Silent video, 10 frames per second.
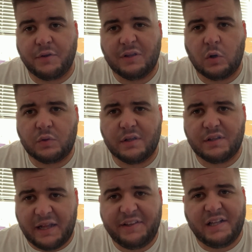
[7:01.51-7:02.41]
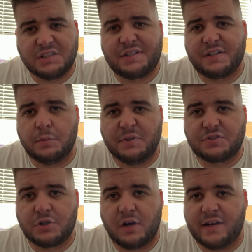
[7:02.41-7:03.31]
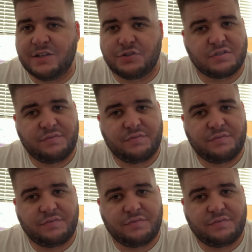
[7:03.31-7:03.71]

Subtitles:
A deal is there to be struck, and it's just